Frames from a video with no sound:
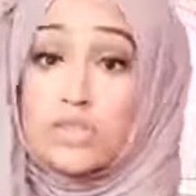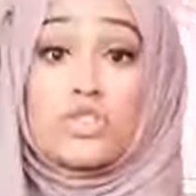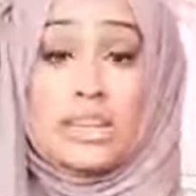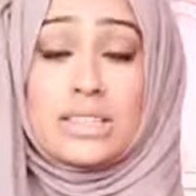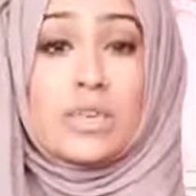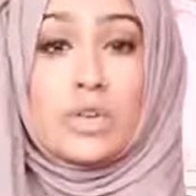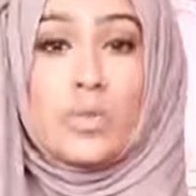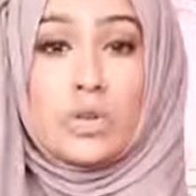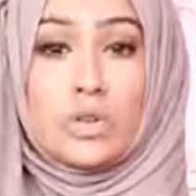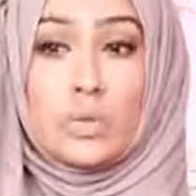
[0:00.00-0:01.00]
dress that you
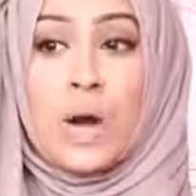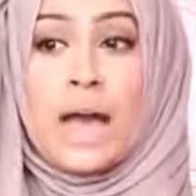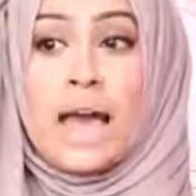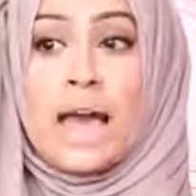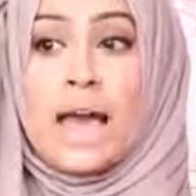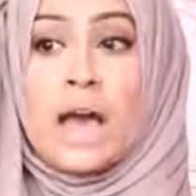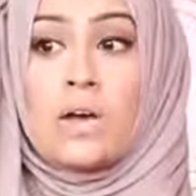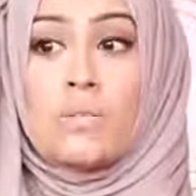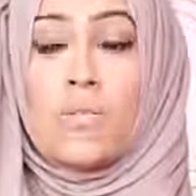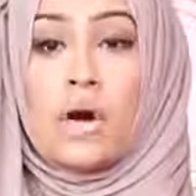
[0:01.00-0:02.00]
want to wear,
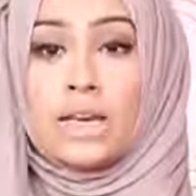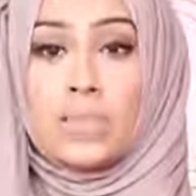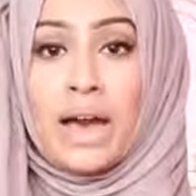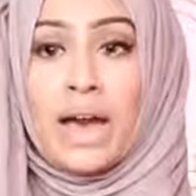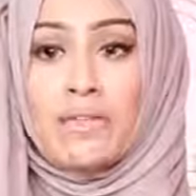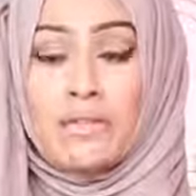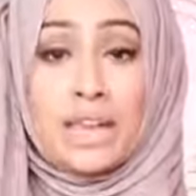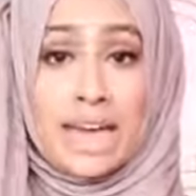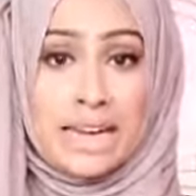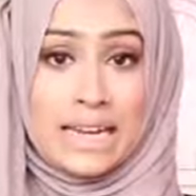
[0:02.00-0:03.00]
buy a pair of
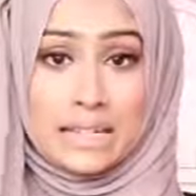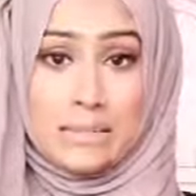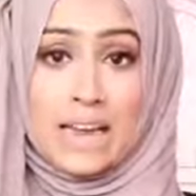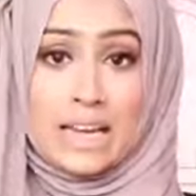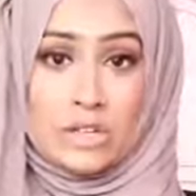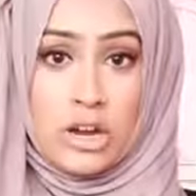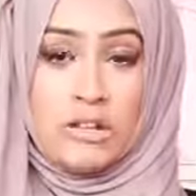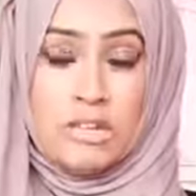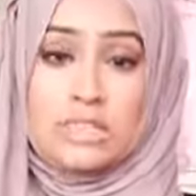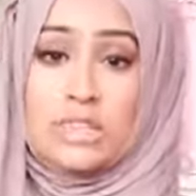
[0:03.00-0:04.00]
tailored black
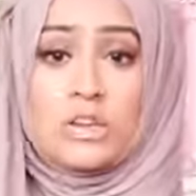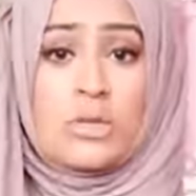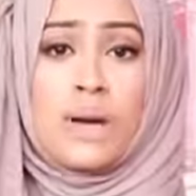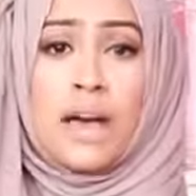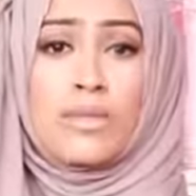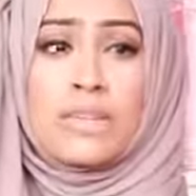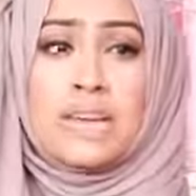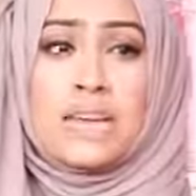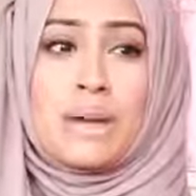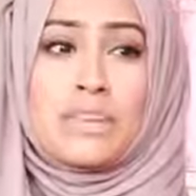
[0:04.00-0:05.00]
trousers, and you can pair it with the
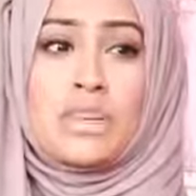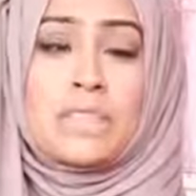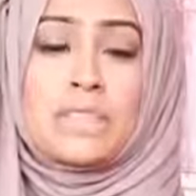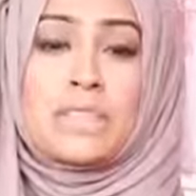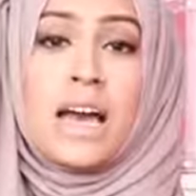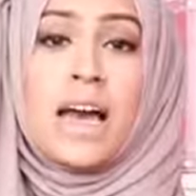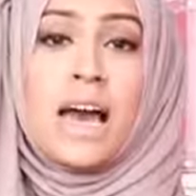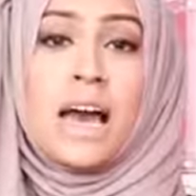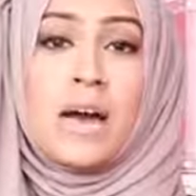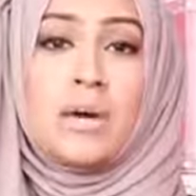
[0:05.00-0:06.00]
tailored black trousers,
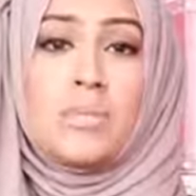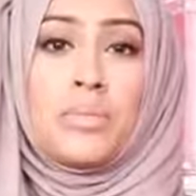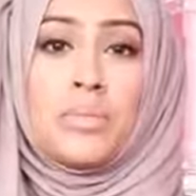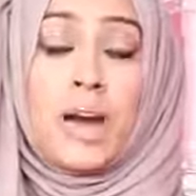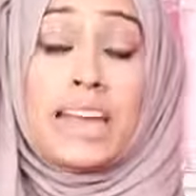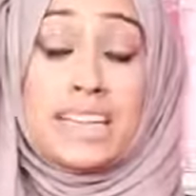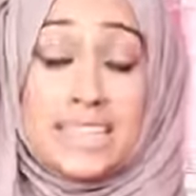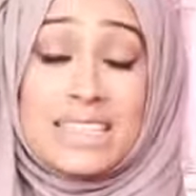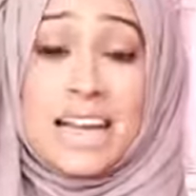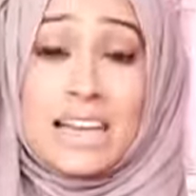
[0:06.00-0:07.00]
and it
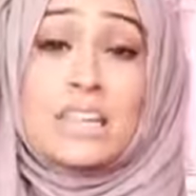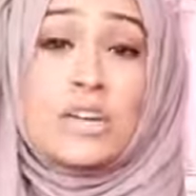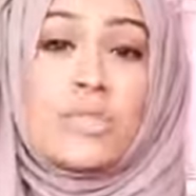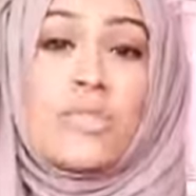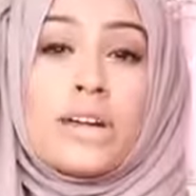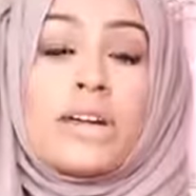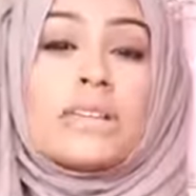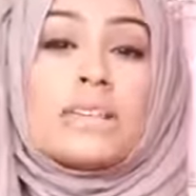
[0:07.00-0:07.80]
does actually look really nice.